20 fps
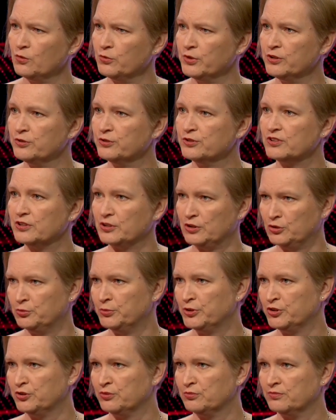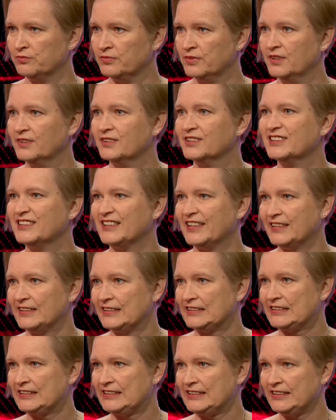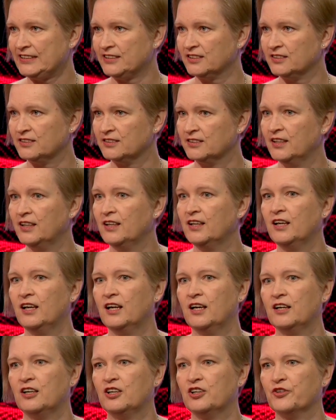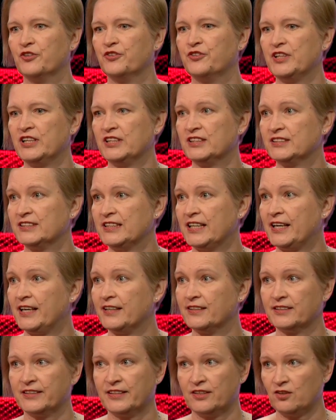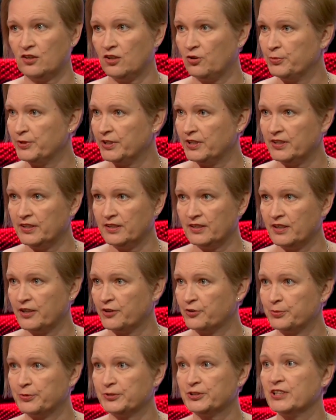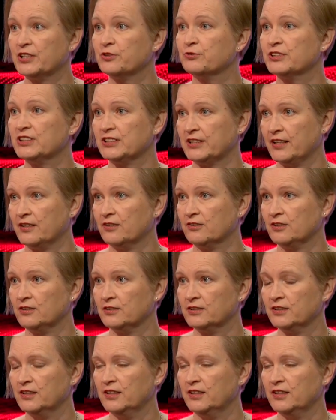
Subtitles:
We use aluminum, stainless steel, things that can all be 100% recycled,